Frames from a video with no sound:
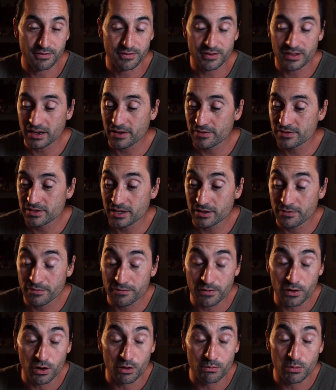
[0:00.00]
feel like I've said
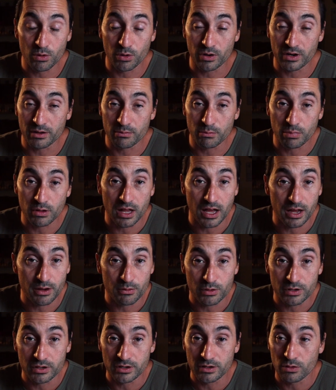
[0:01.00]
foam board and
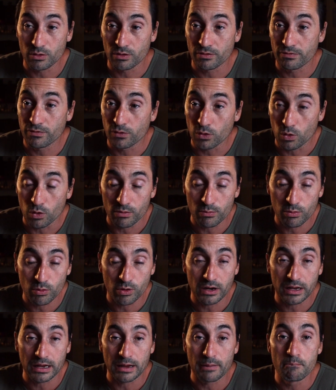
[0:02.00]
plywood or
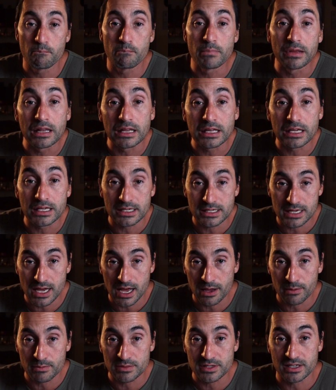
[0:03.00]
floorboard like 1 billion
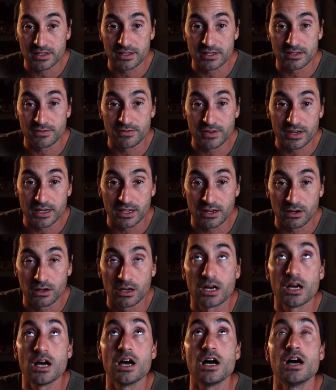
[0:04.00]
times in this video.
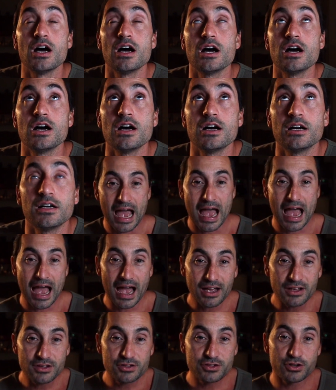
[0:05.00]

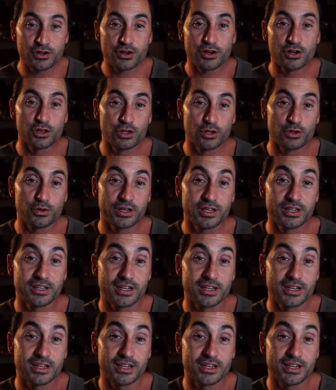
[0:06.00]
As you're gluing